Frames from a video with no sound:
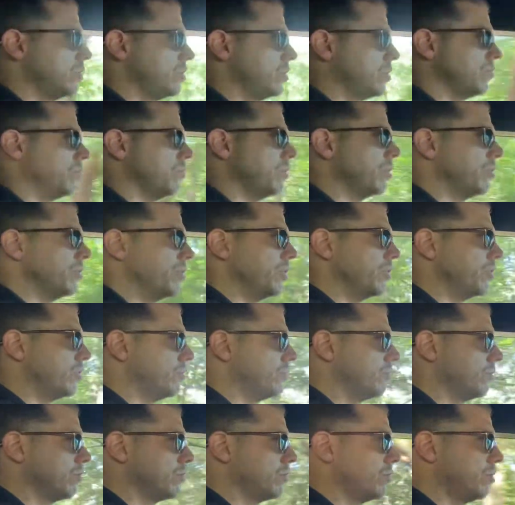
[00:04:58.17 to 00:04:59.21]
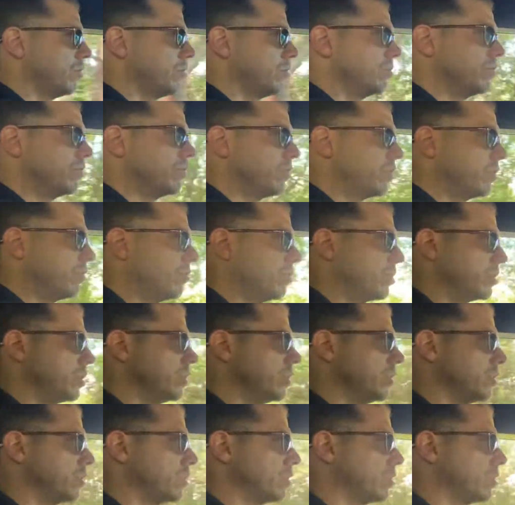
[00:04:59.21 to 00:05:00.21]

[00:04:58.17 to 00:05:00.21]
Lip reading: well known all over the Northeast.